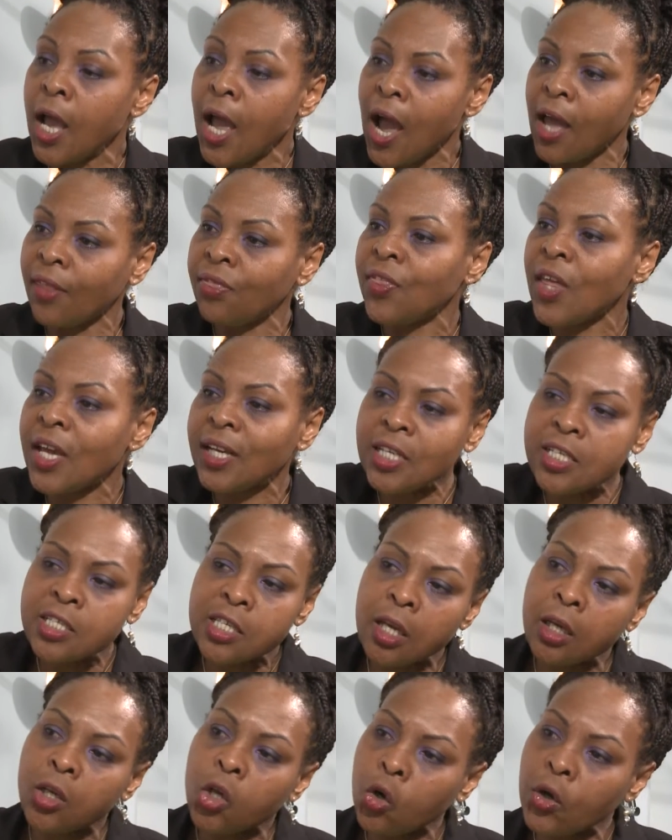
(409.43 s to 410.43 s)
And then it's
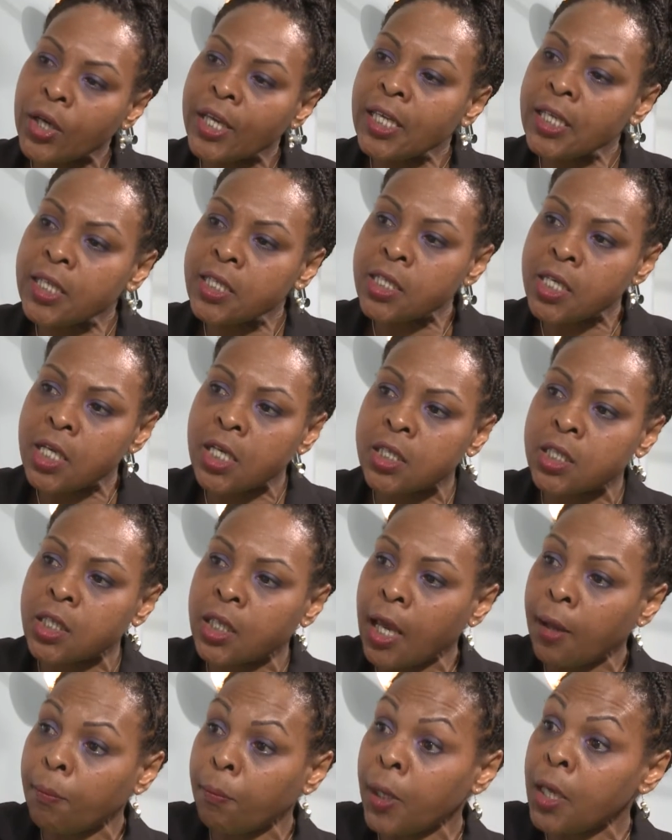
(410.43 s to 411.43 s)
a lot easier to
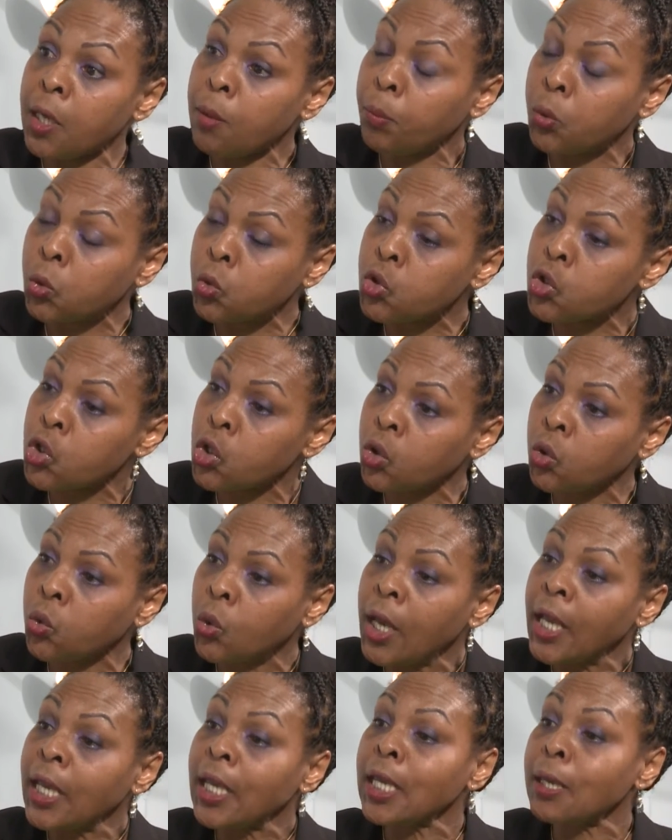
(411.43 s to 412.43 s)
get mm-hmm. people to
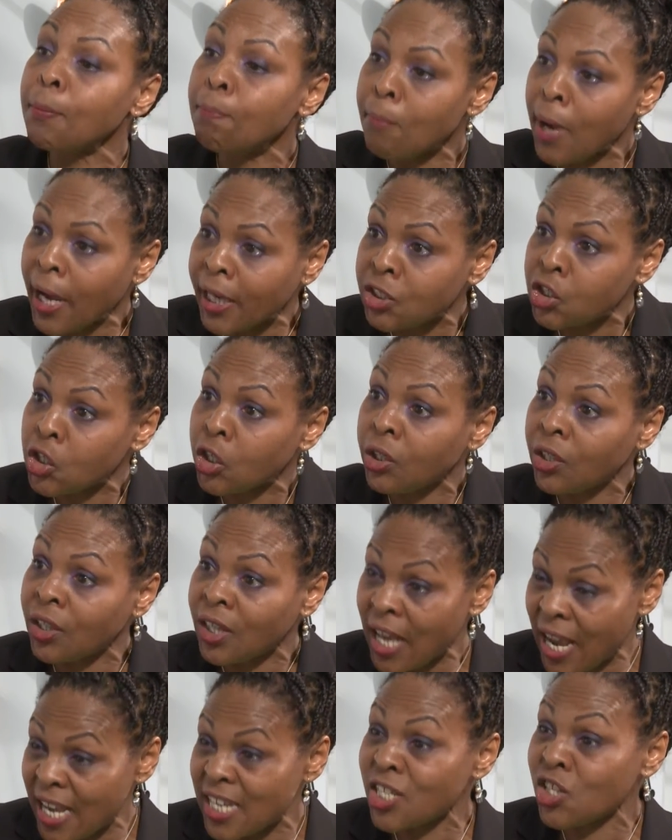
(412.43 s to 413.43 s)
imagine
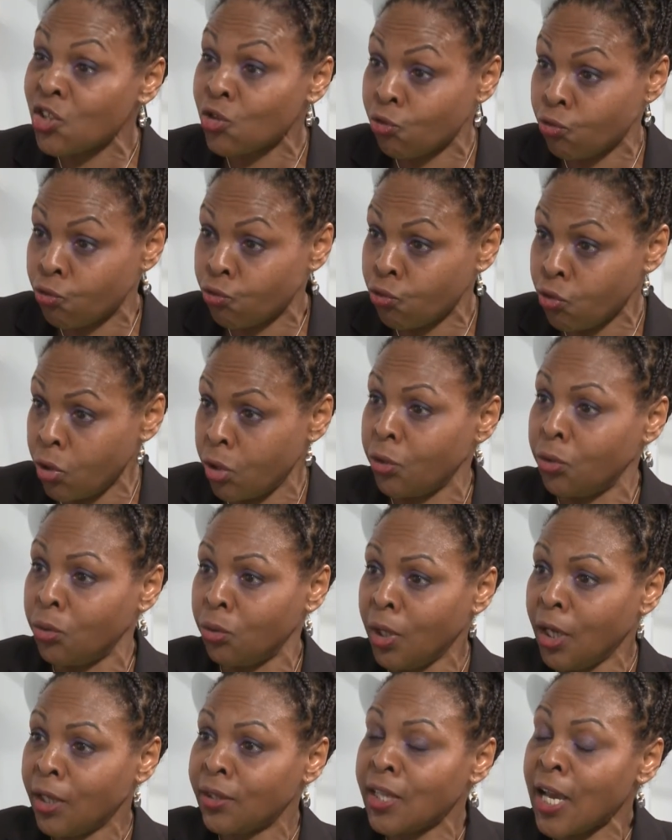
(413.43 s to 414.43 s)
that is true,
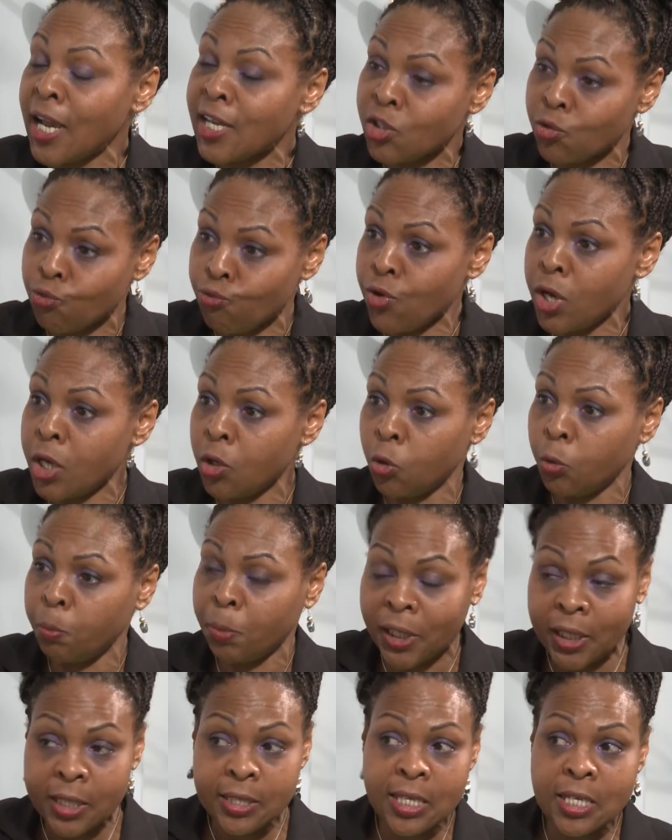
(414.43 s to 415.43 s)
mm-hmm. that's real,
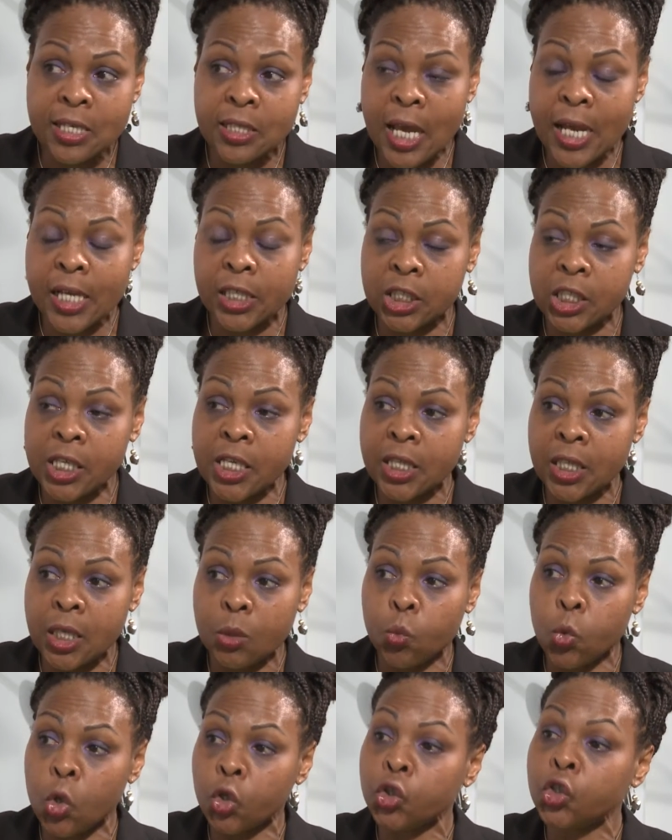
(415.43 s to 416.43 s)
because it's actually that
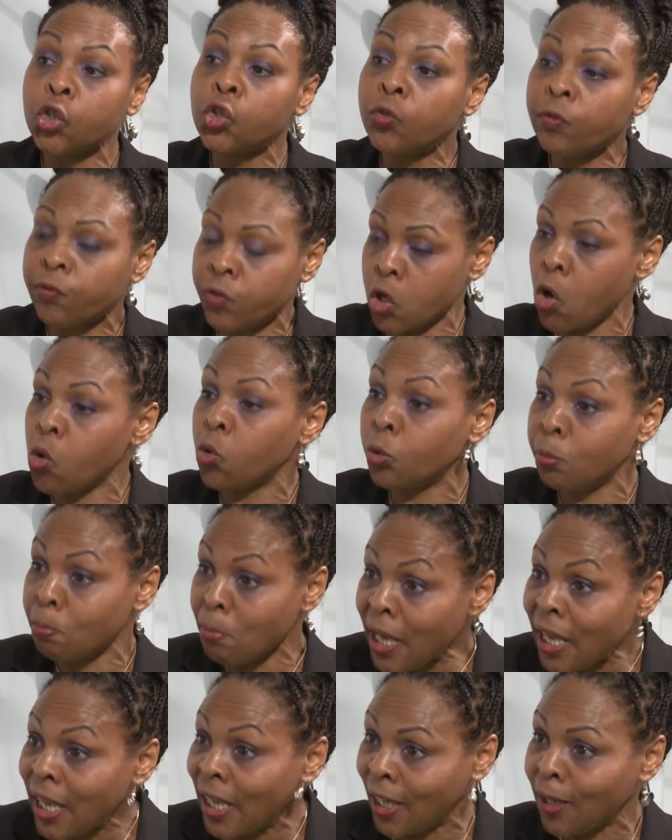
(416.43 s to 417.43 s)
what you've told
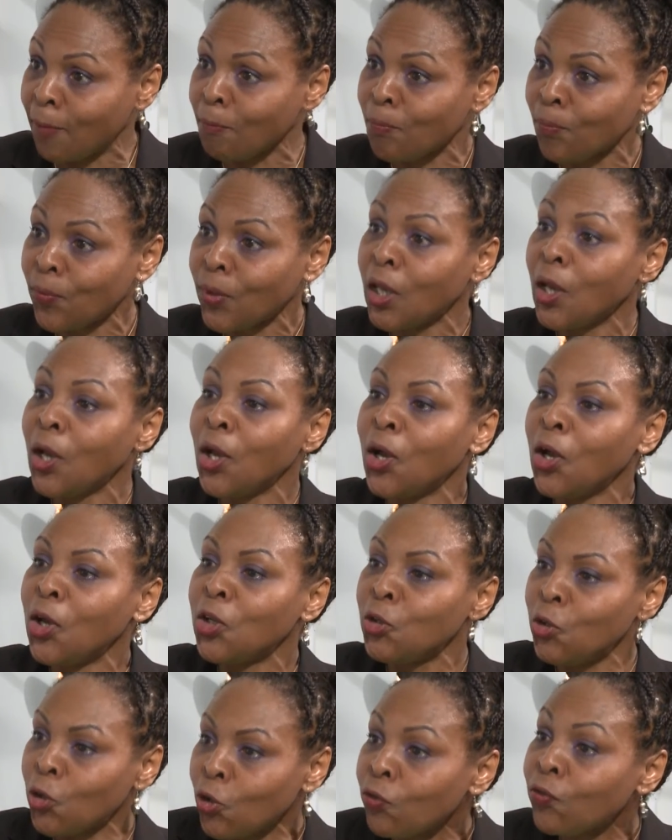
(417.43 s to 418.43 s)
me. Mm-hmm.
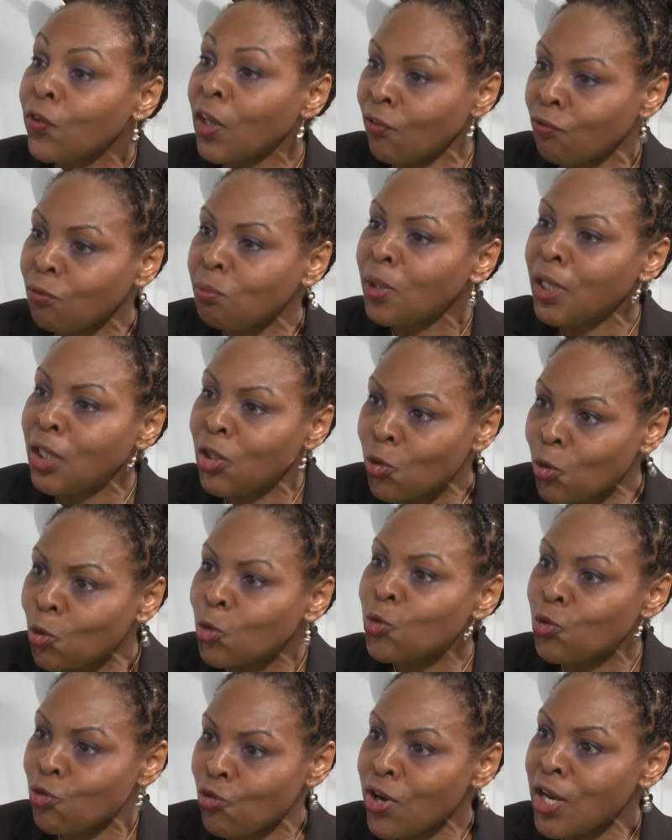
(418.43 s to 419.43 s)
You've given me
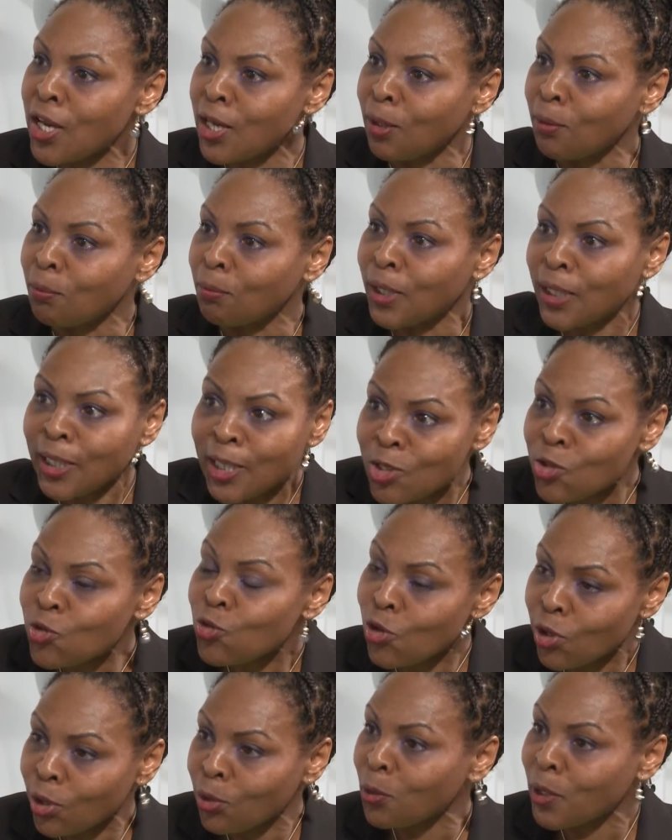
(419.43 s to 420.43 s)
your dream, mm-hmm. and it's
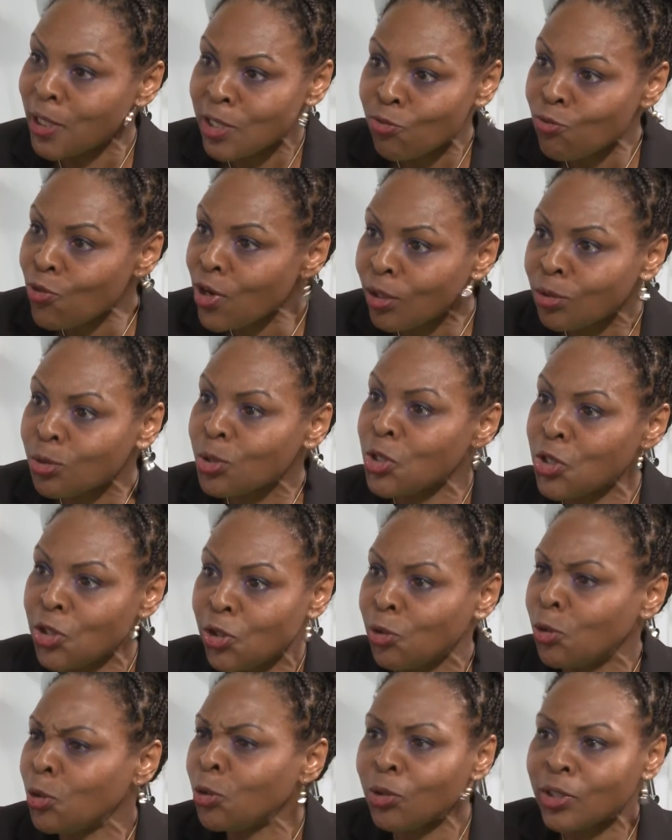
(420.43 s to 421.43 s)
true, it's real to you.
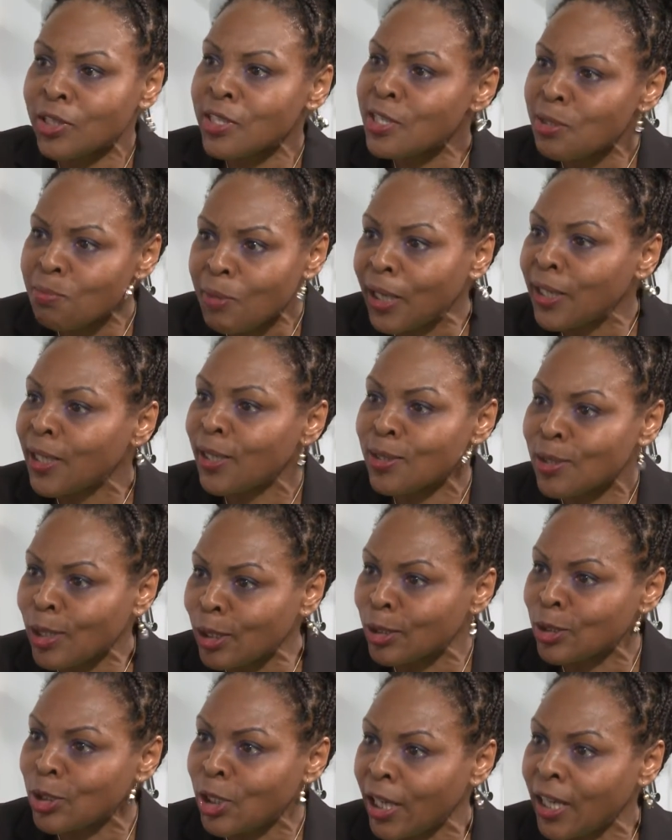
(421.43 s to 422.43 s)
Mm-hmm. You can smell it,
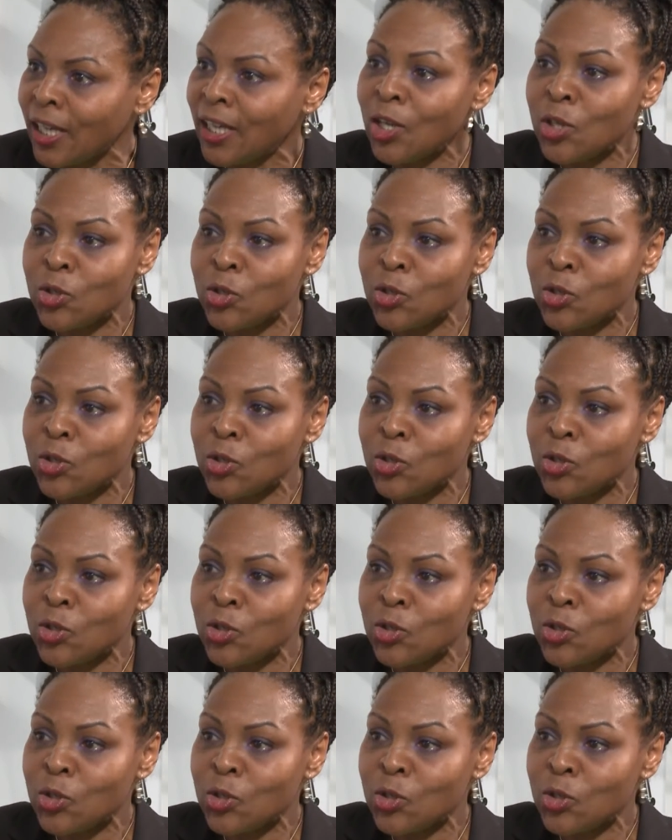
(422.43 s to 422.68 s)
touch it.